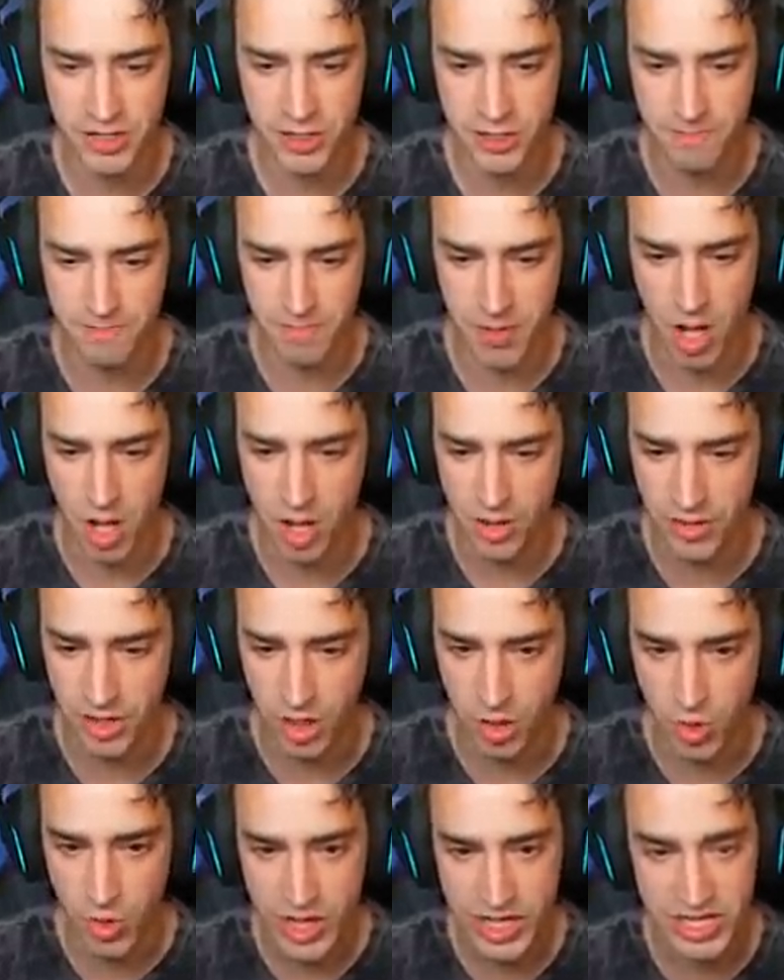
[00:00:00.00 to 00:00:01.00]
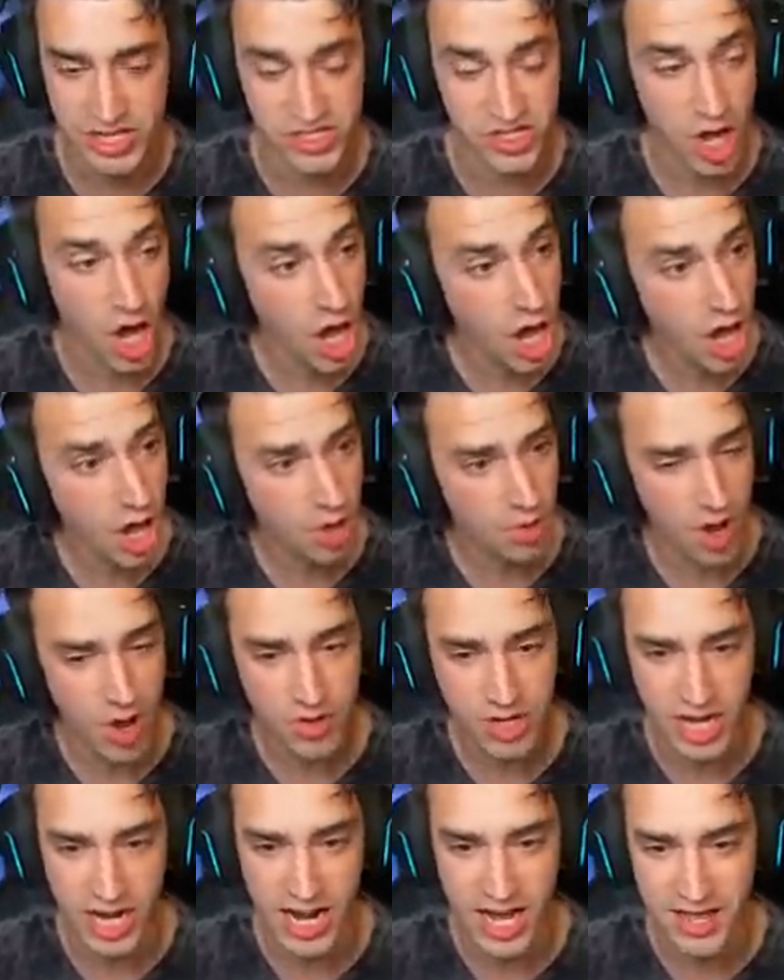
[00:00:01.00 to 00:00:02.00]
your ball the quickest. Oh,
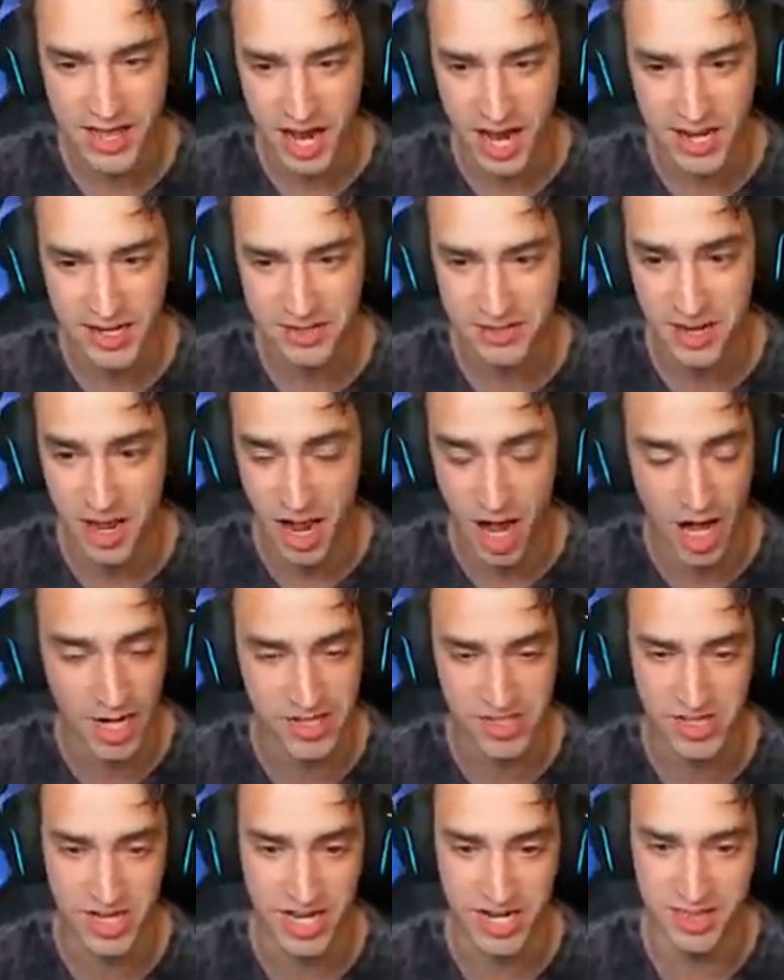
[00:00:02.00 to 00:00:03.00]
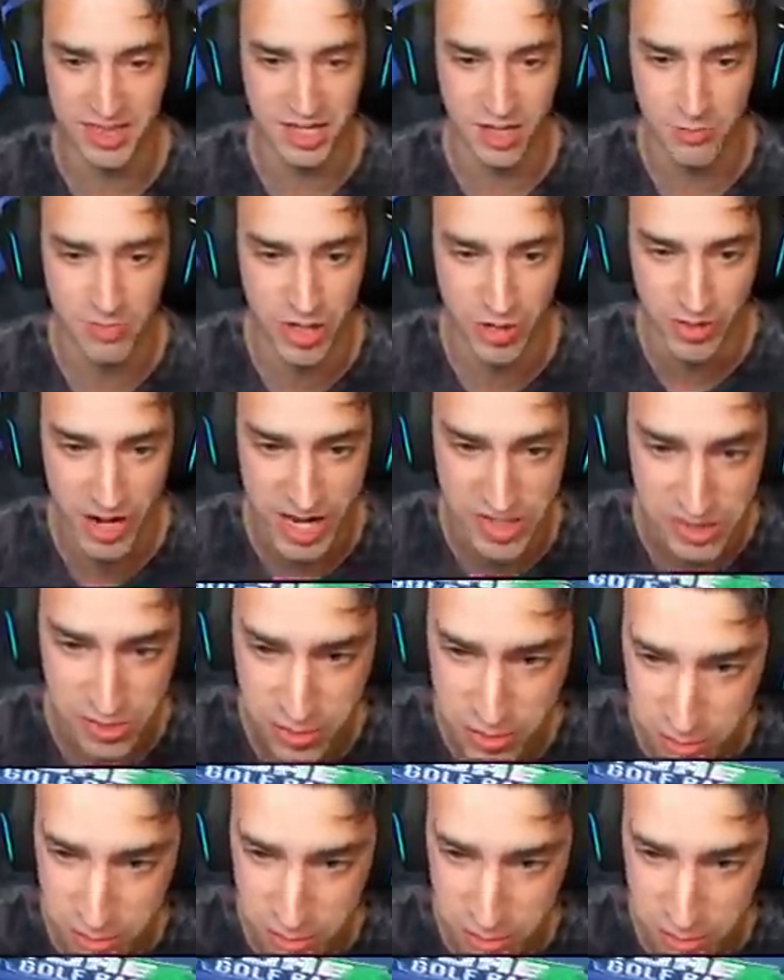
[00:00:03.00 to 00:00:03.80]
okay. I honestly didn't think it'd be a race.